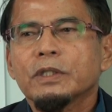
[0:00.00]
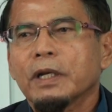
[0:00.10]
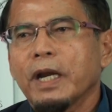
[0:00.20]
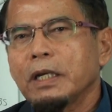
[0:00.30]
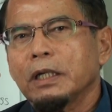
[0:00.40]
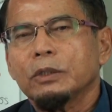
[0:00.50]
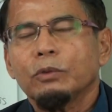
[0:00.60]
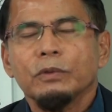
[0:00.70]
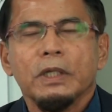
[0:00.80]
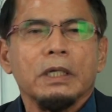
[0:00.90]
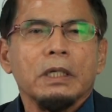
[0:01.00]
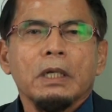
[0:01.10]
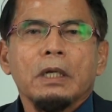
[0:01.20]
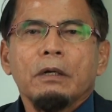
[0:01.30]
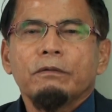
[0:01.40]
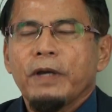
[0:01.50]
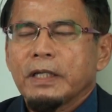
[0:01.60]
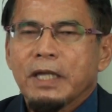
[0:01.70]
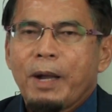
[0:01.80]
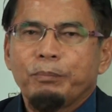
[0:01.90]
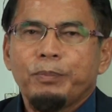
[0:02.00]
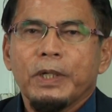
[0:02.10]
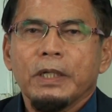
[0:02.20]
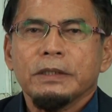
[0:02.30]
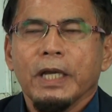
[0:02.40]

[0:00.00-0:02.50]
surrender to the, for example,